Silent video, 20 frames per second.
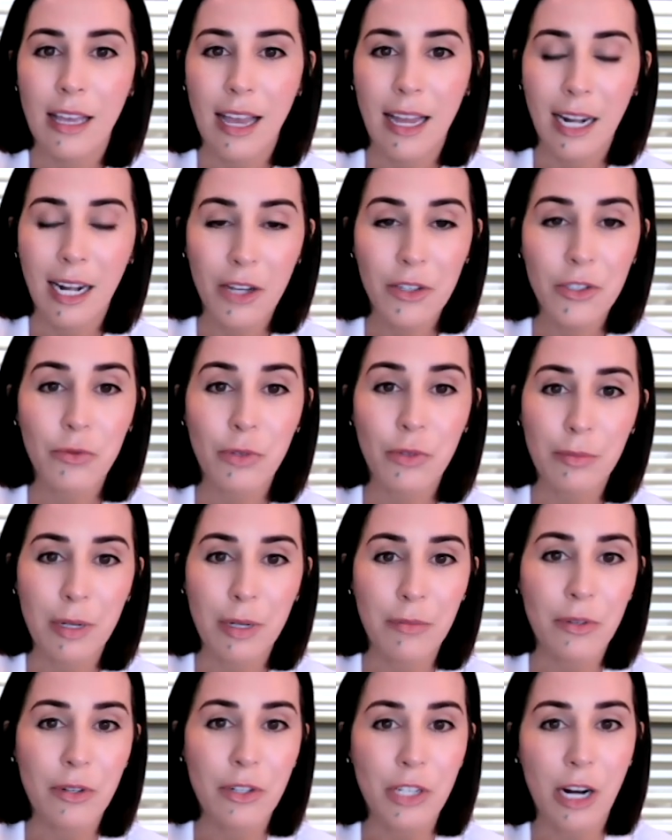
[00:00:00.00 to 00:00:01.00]
And I also
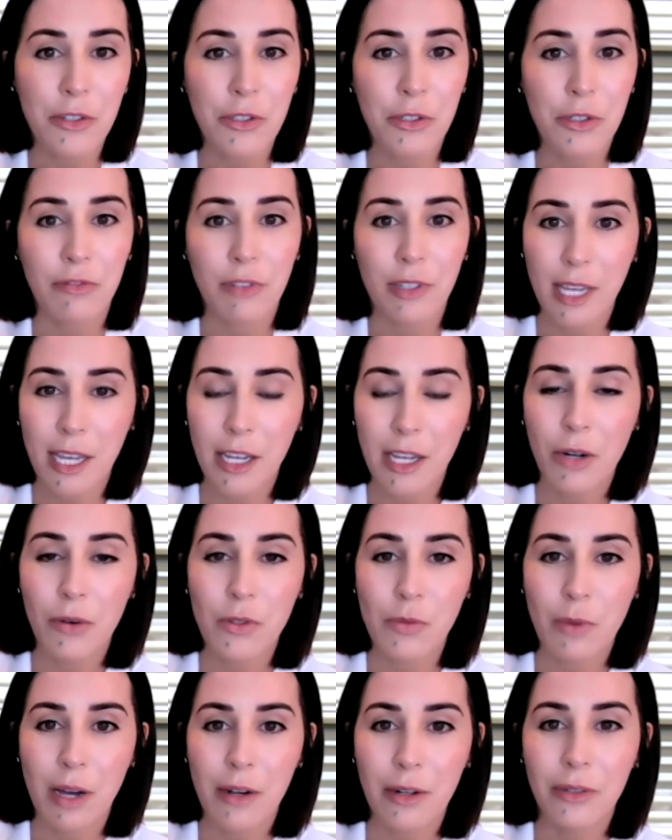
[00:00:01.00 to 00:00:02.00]
remember Dr. Vallejo's
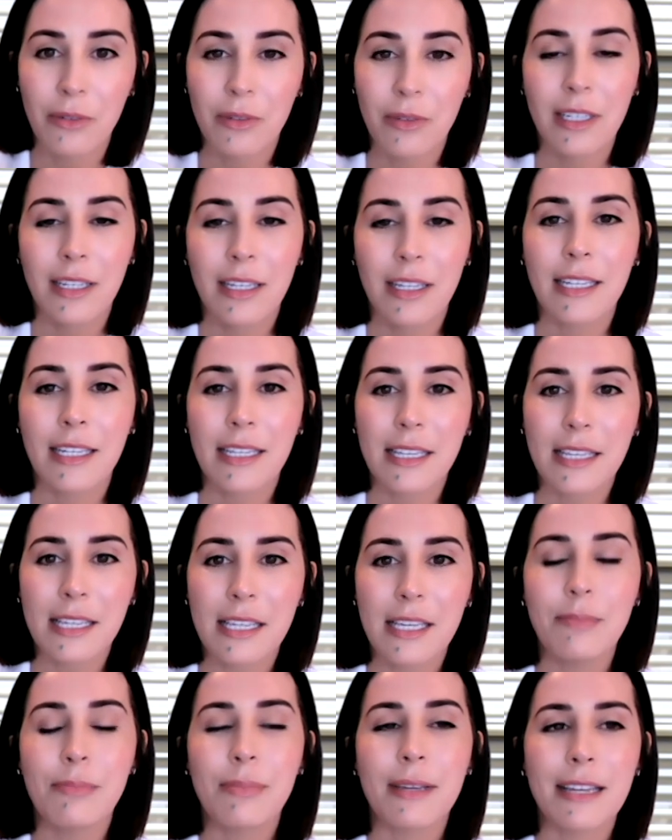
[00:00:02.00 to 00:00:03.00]
motto,
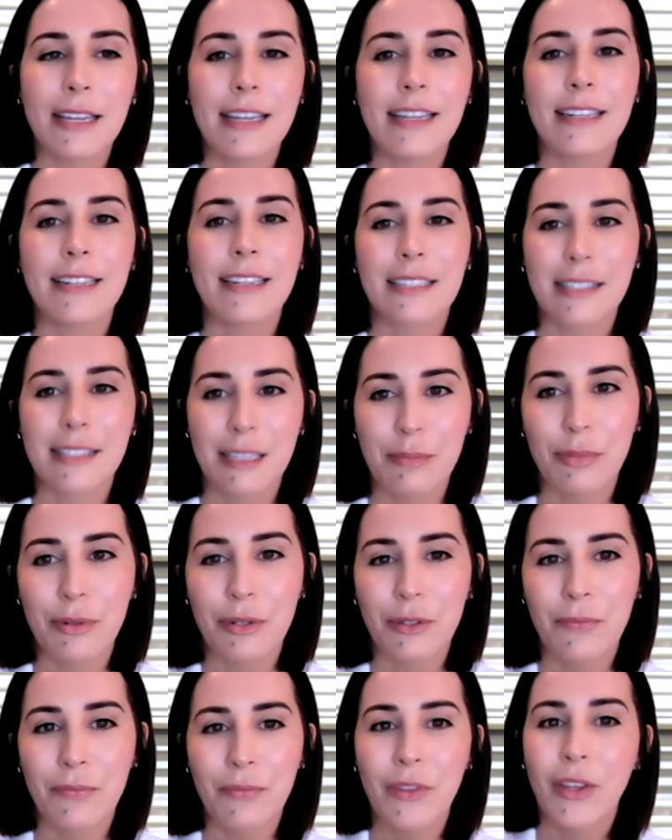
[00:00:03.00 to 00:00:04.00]
keep it
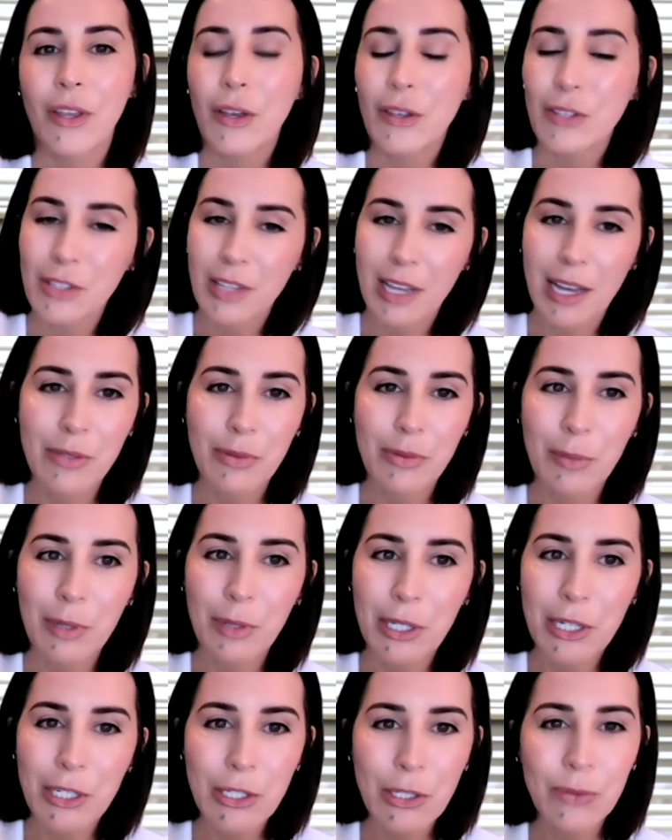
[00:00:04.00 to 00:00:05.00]
simple. So that's what I'm
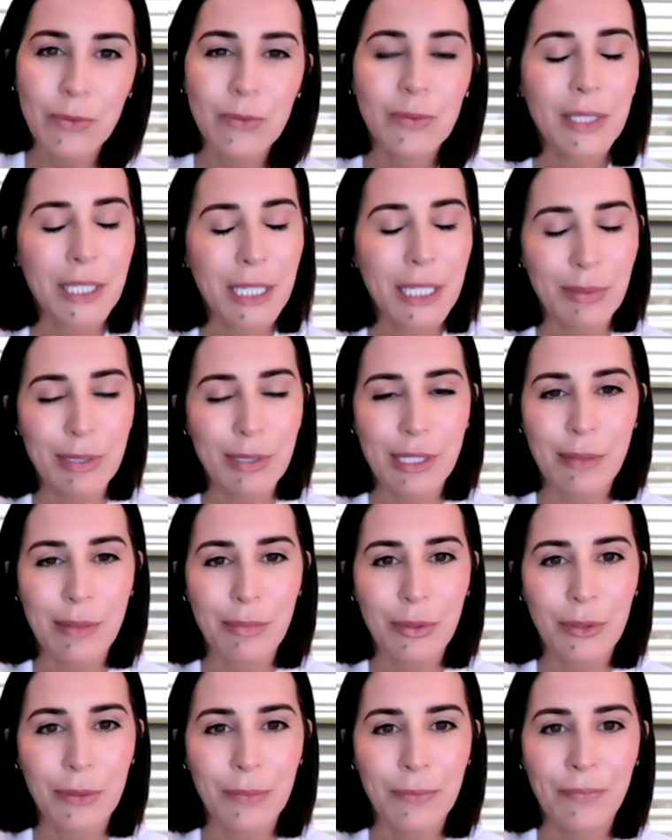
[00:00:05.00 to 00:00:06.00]
gonna do, keep it
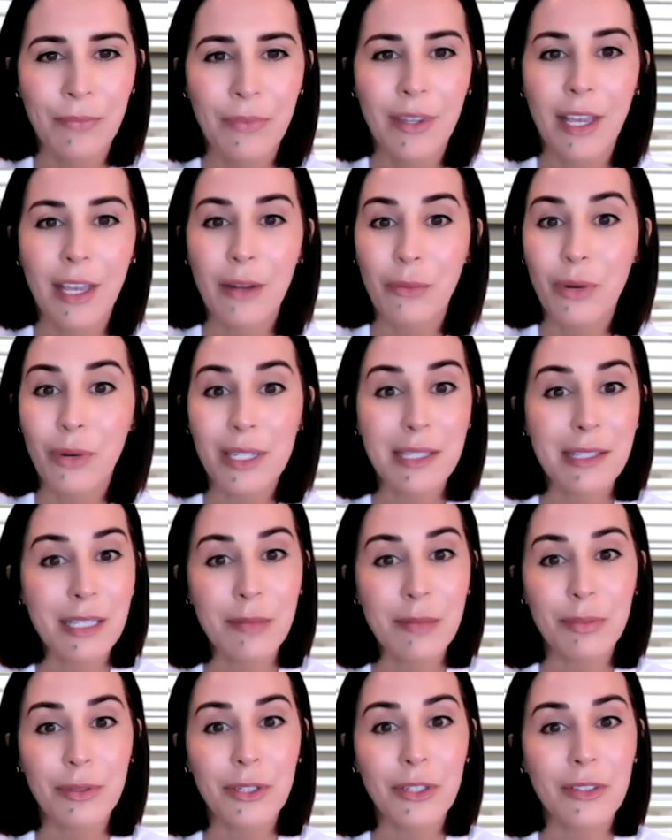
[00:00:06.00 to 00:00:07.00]
simple. And what's
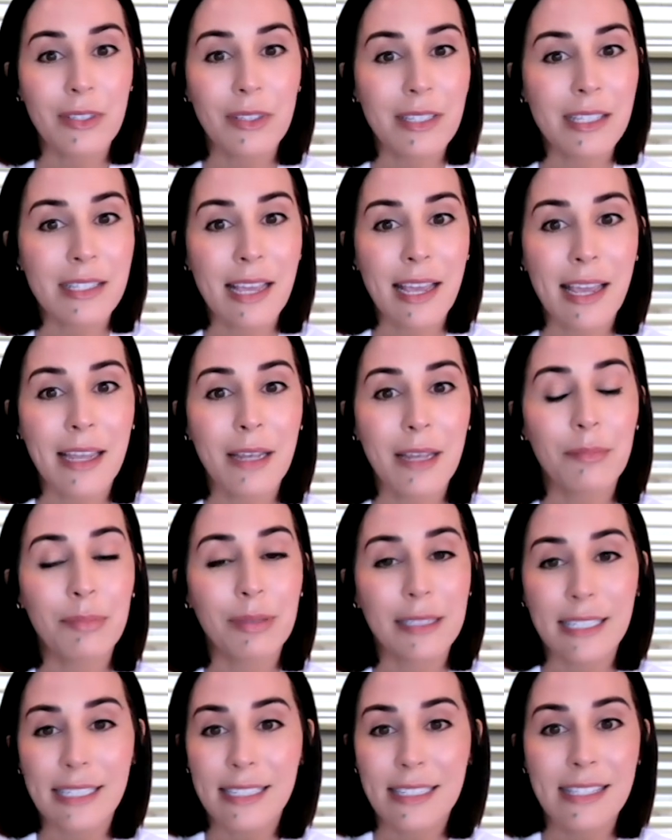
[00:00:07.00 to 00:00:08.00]
simpler than saying
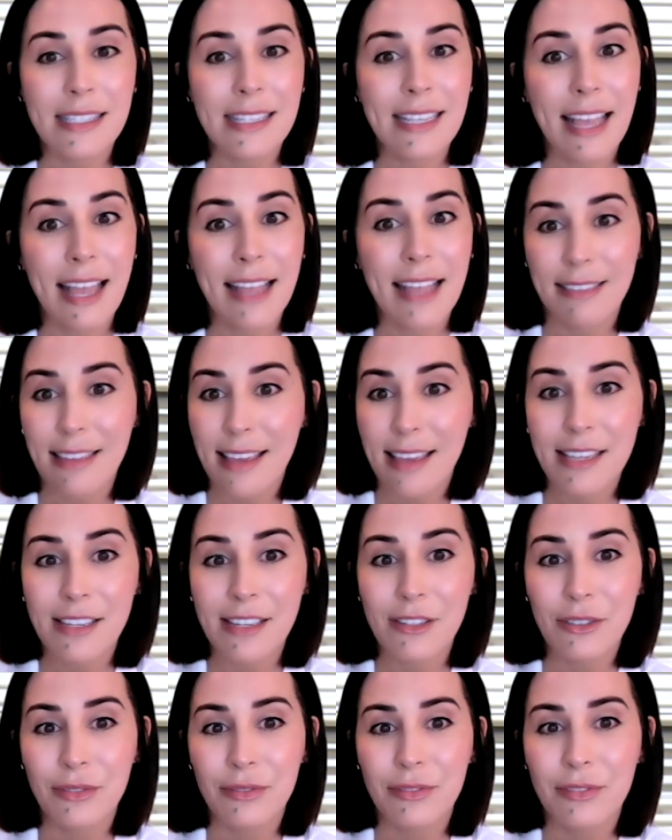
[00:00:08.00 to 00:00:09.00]
please and thank
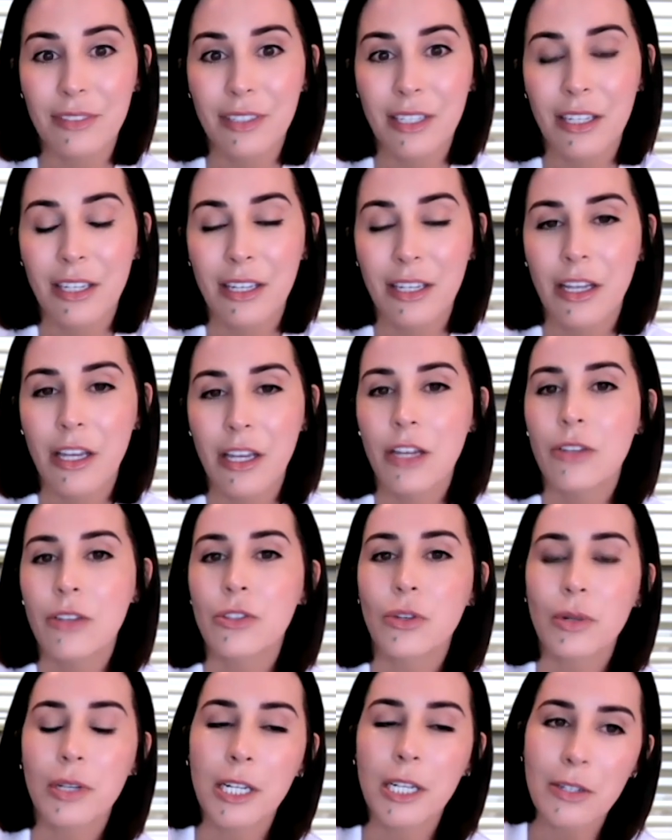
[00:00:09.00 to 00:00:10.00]
you?
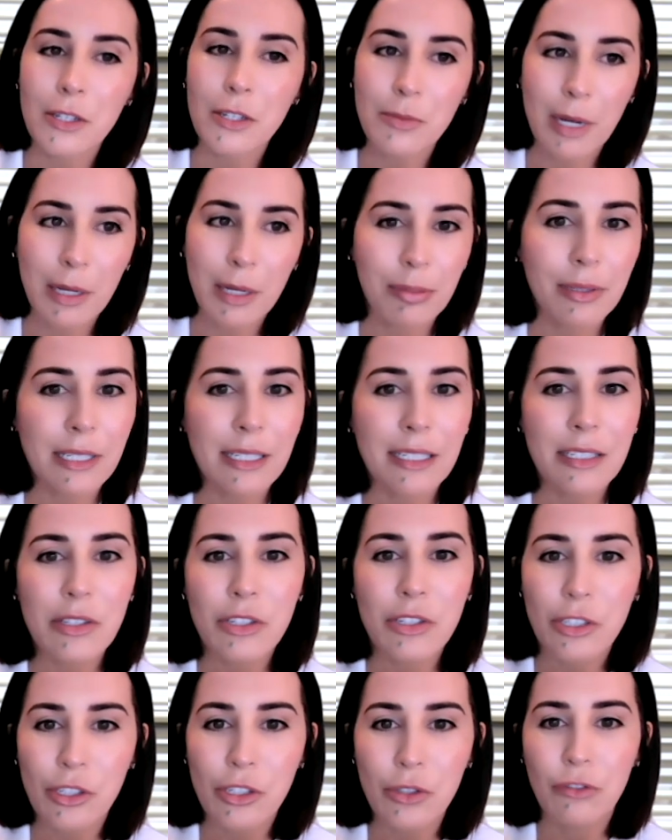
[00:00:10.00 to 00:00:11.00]
So here's my pleas
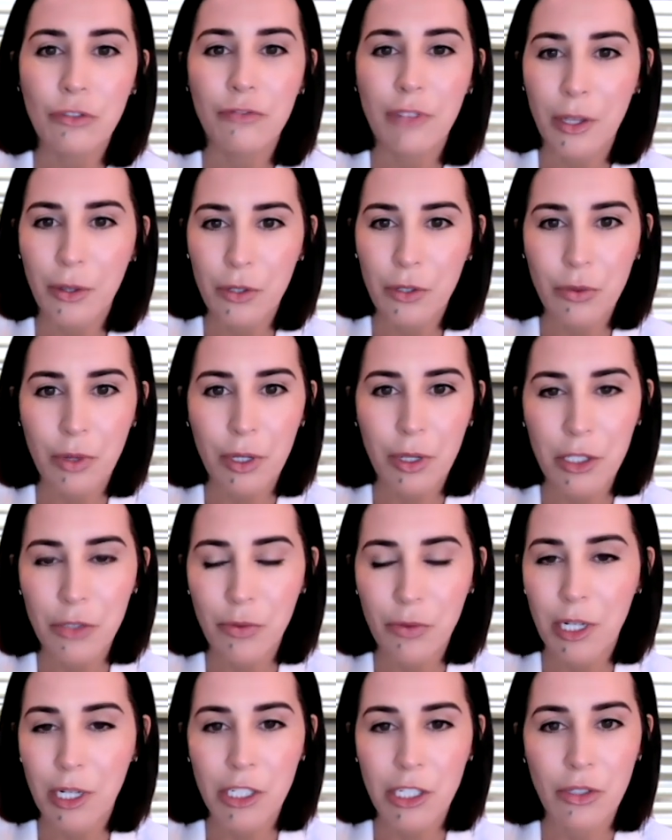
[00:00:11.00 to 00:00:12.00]
to you, fellow
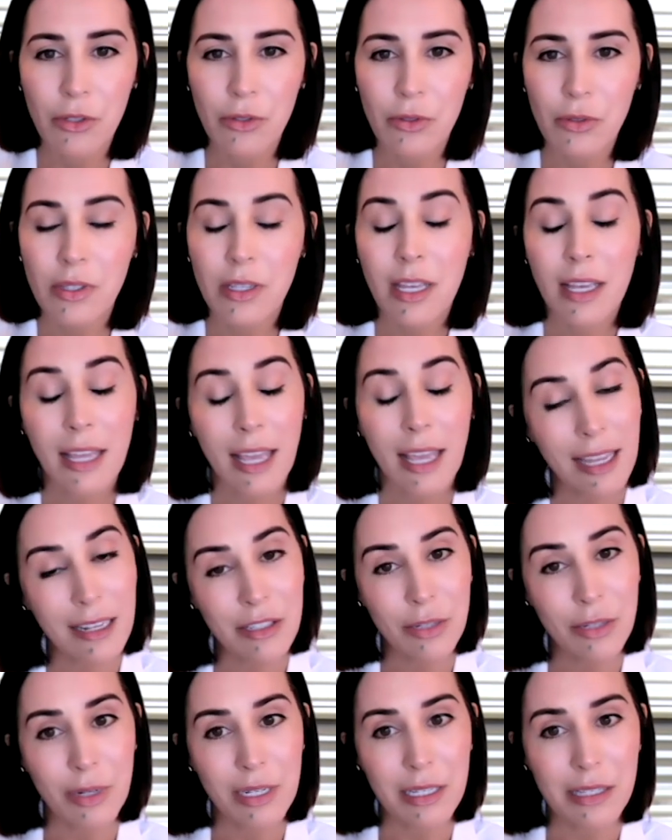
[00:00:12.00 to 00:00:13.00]
2022s, and
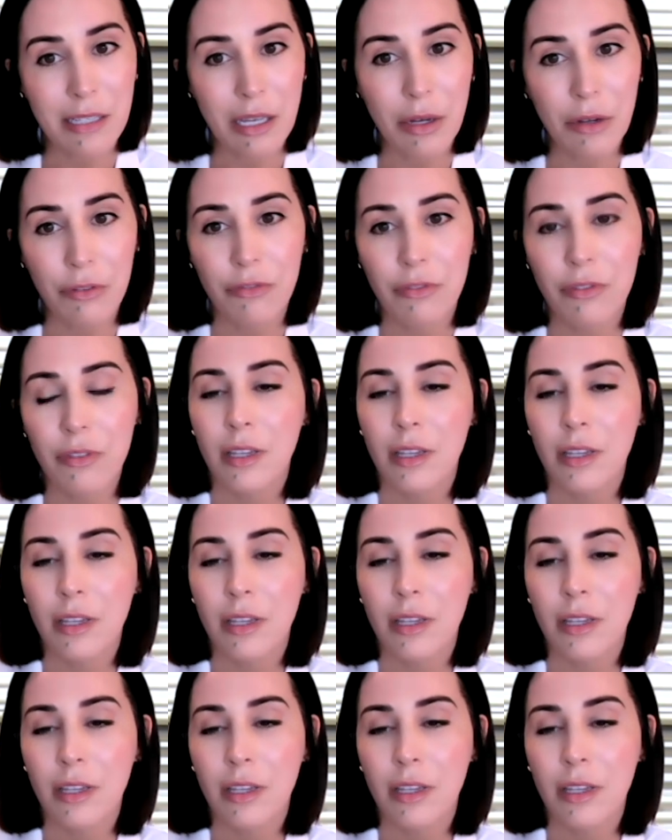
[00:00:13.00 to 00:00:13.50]
to myself.